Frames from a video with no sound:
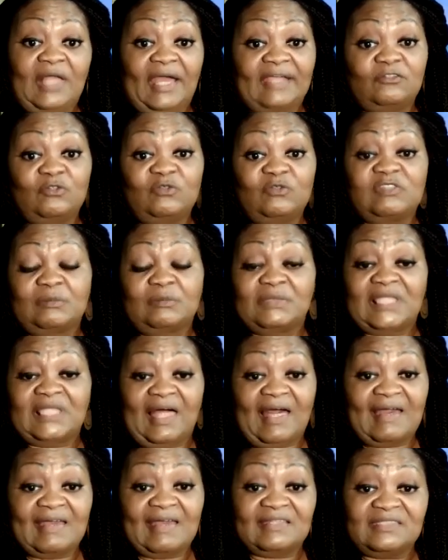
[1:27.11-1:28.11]
like do some
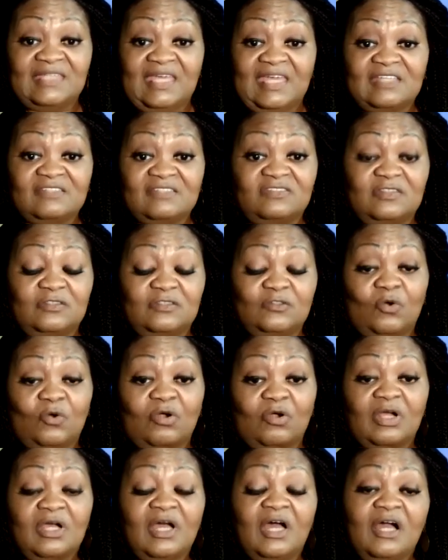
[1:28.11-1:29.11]
line dancing
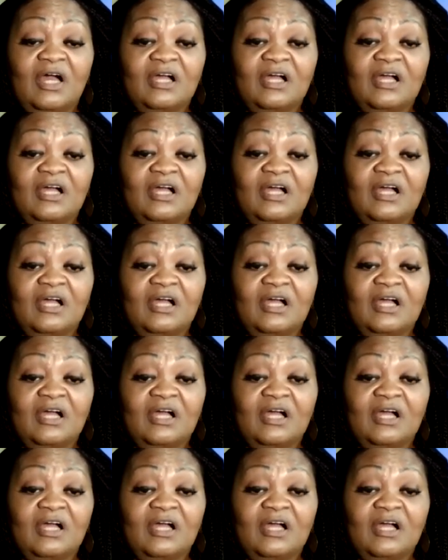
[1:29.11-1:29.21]
or